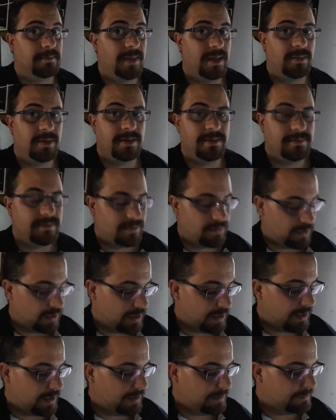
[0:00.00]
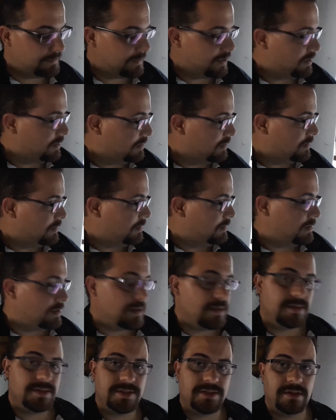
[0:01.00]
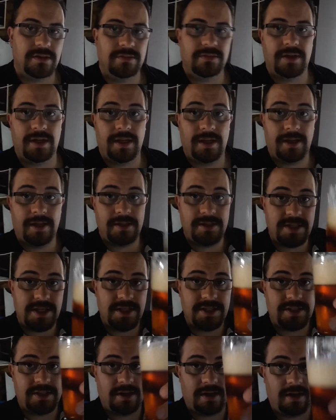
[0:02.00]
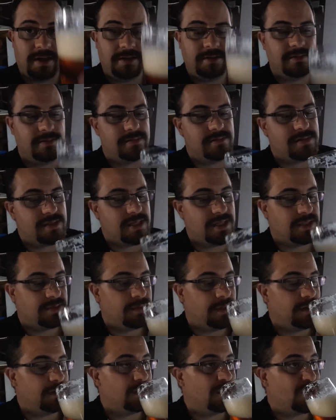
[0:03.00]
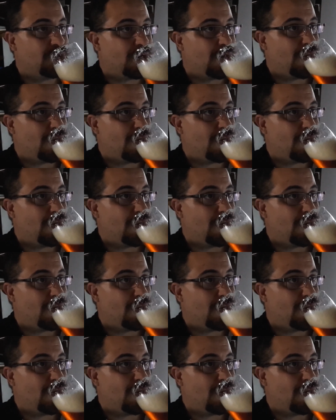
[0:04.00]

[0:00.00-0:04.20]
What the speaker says: maybe, if we're lucky. So cheers to Clint. Cheers, mate.